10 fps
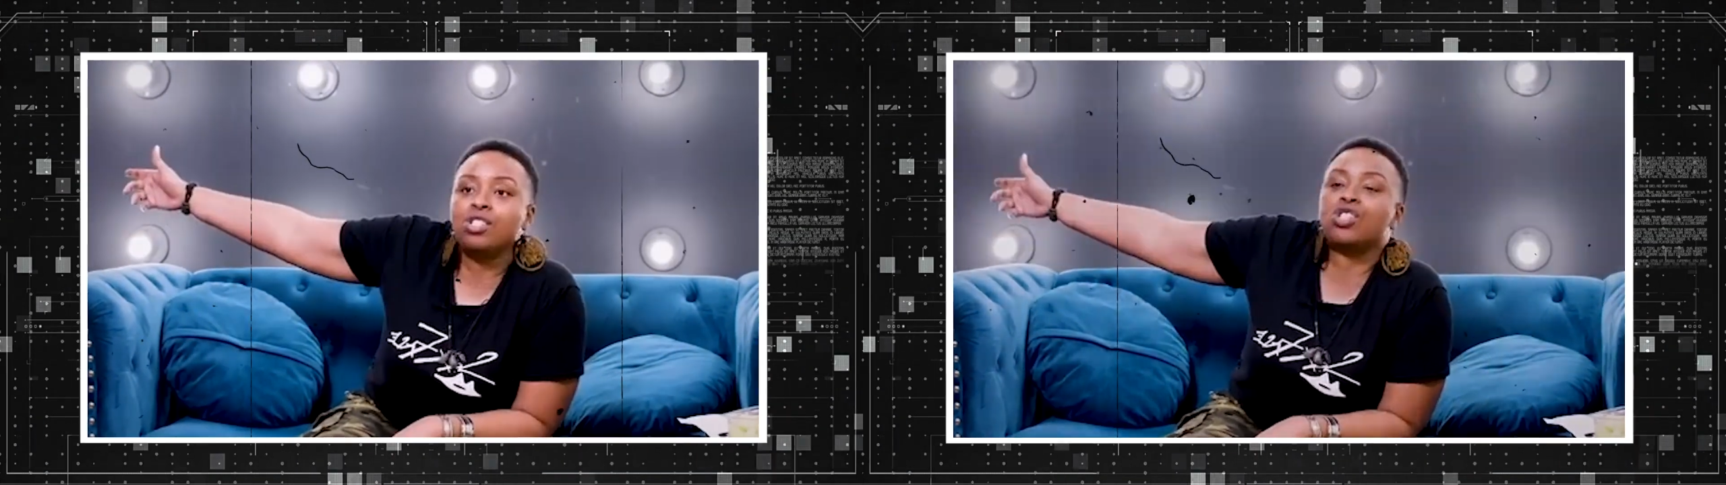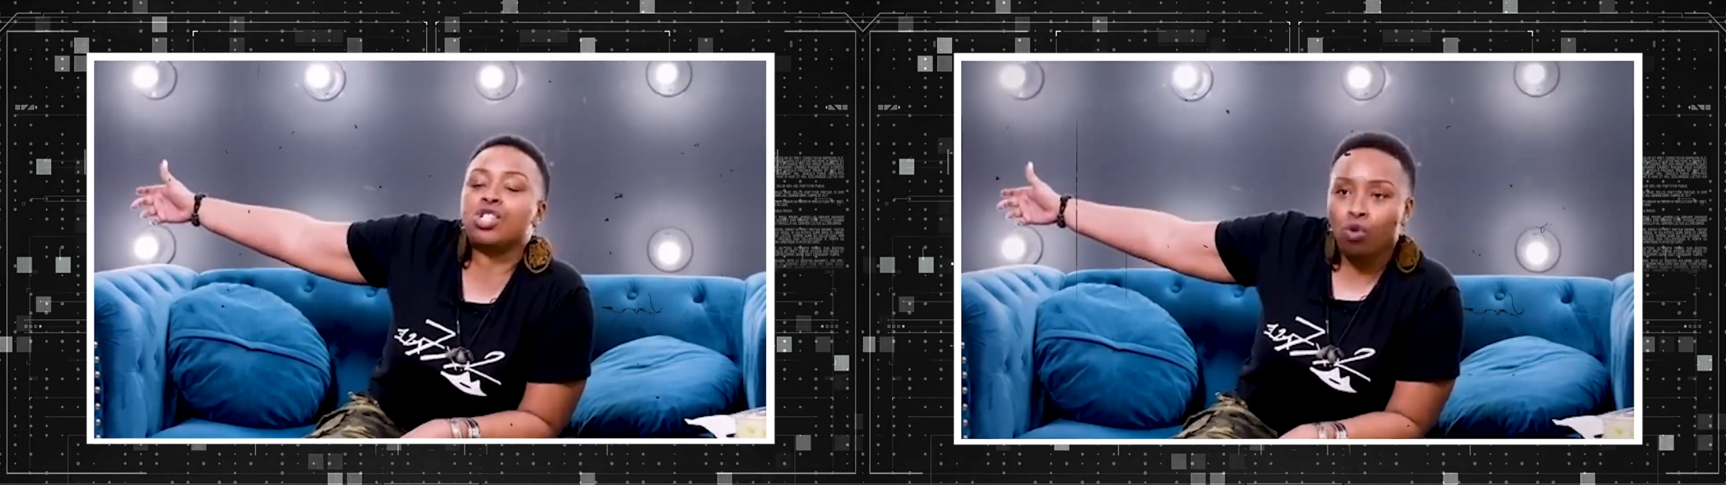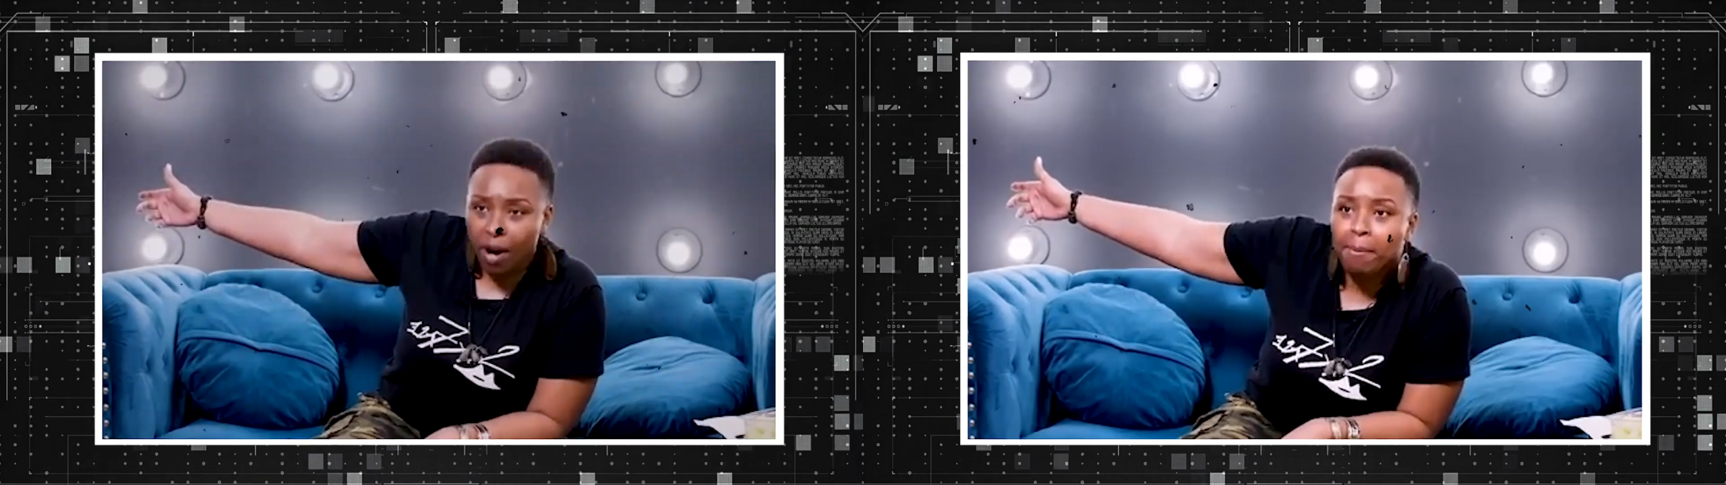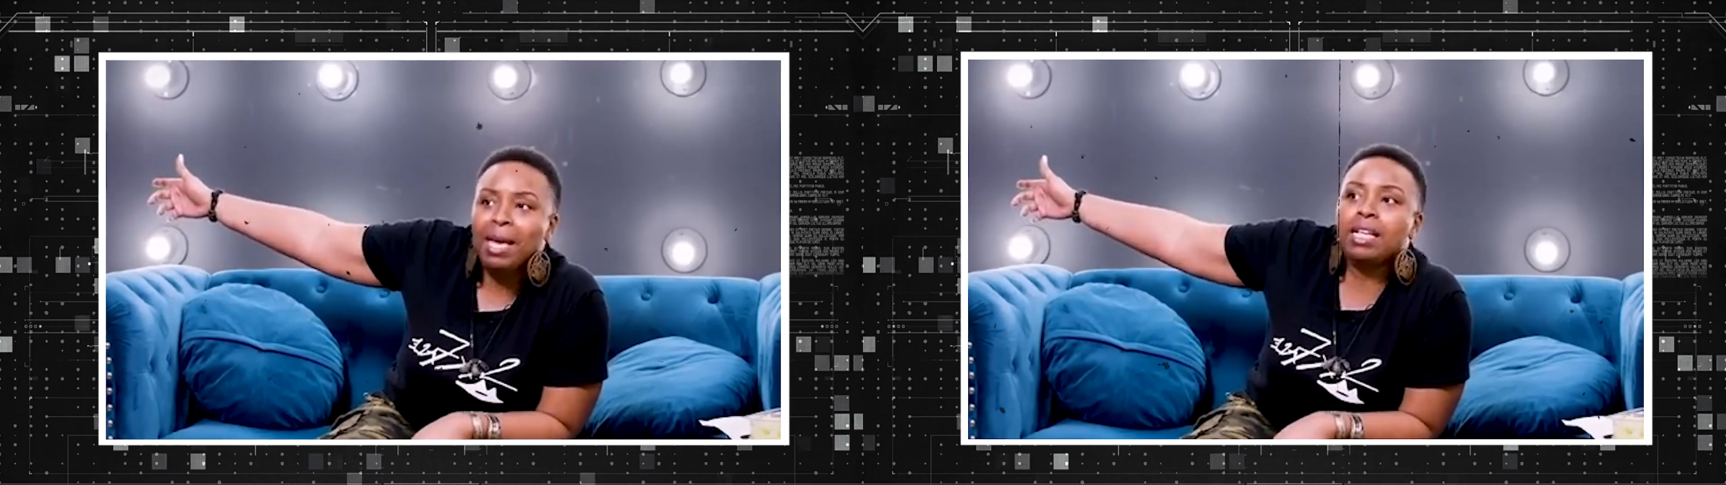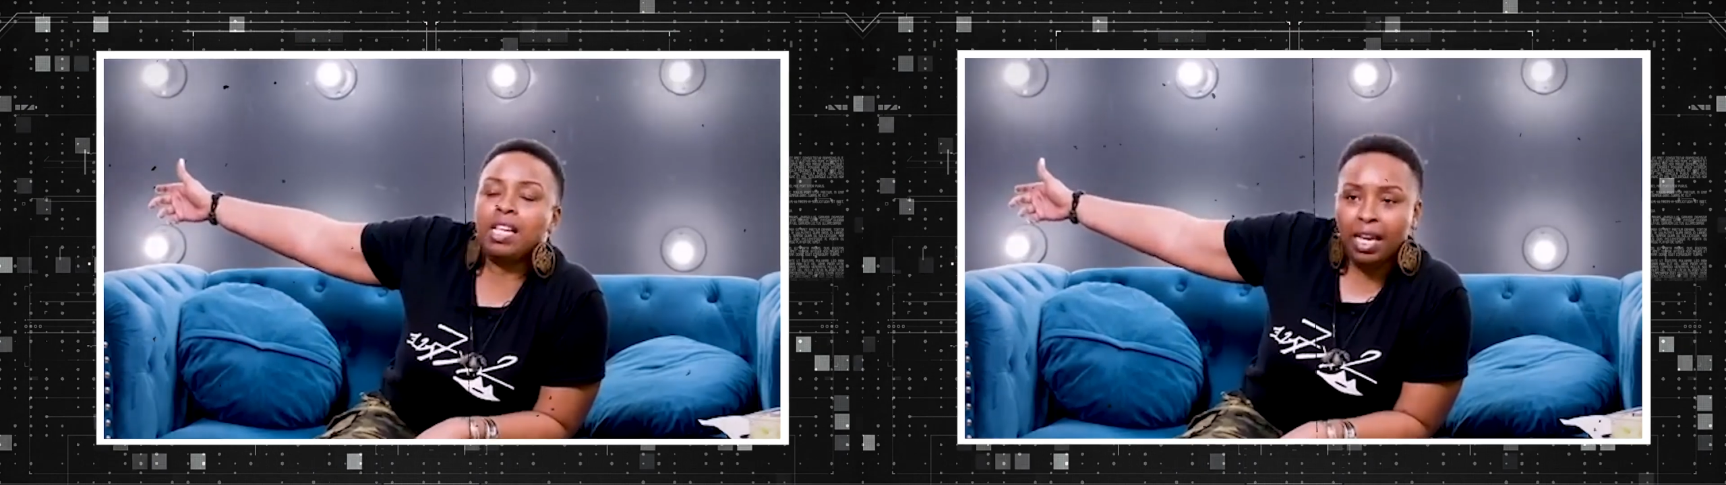
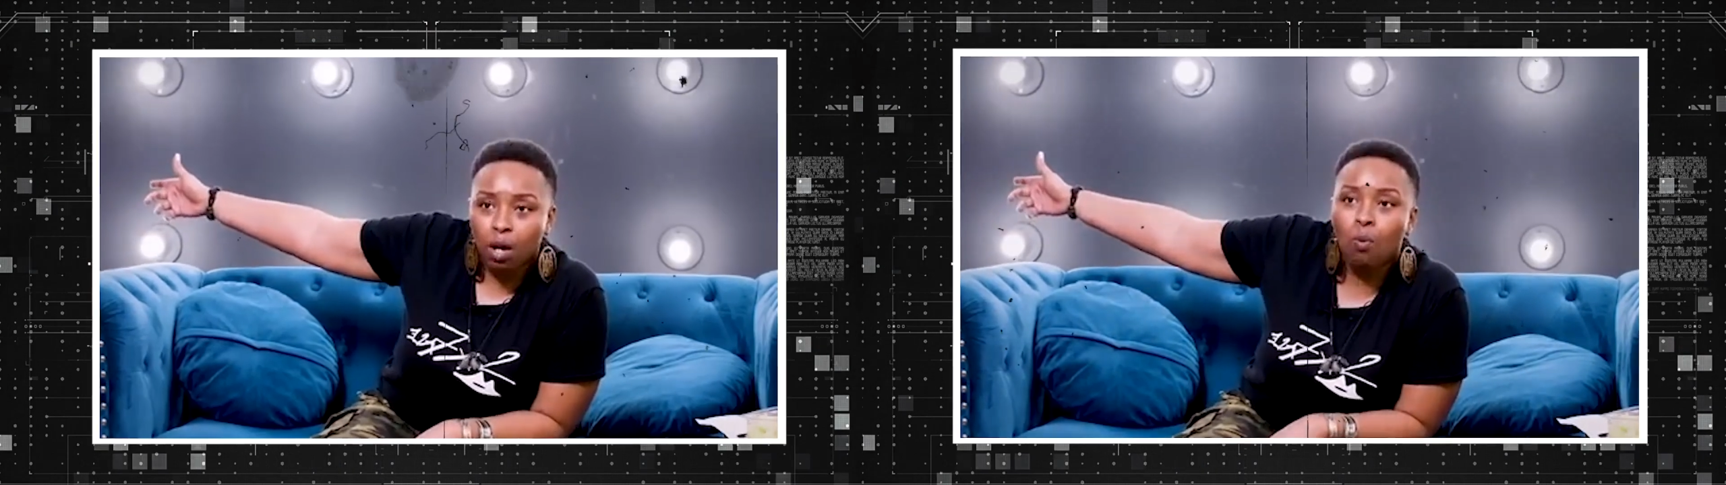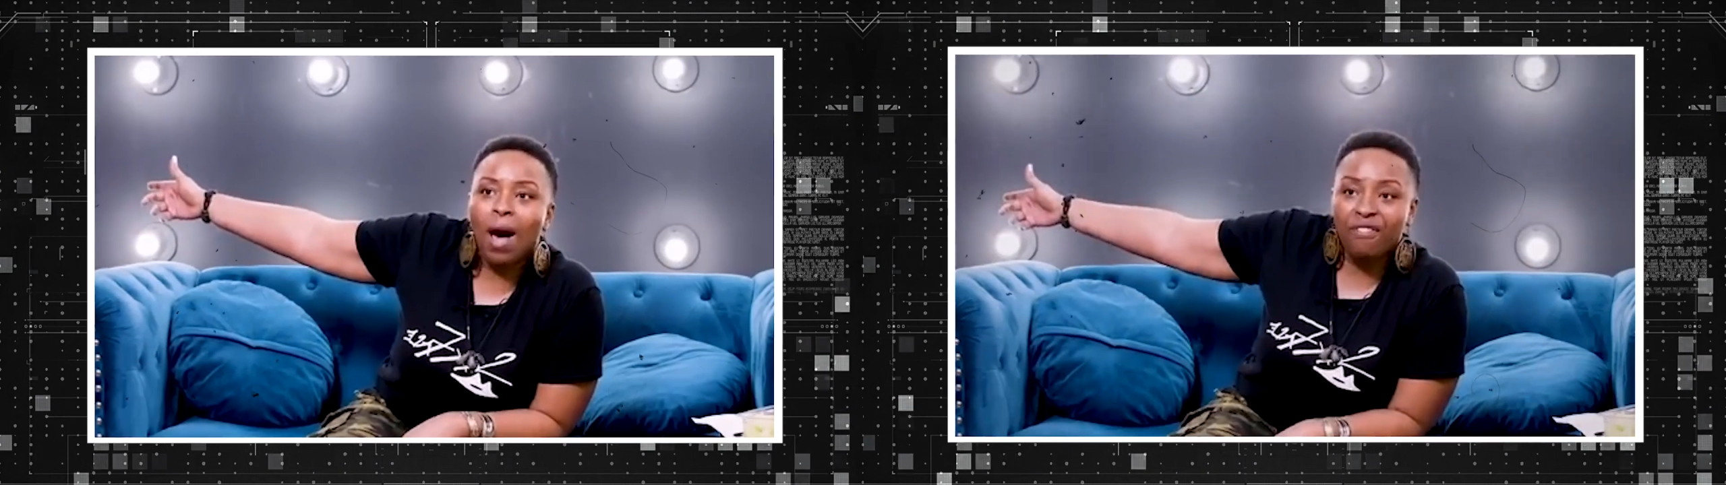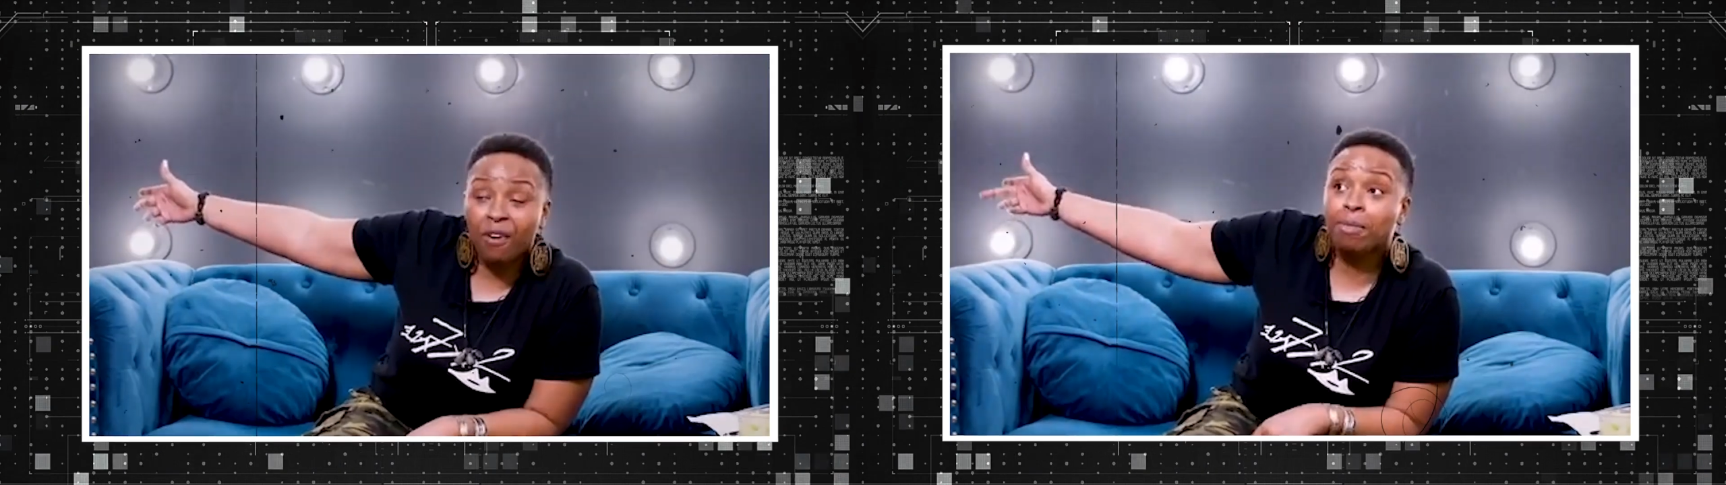screaming to get away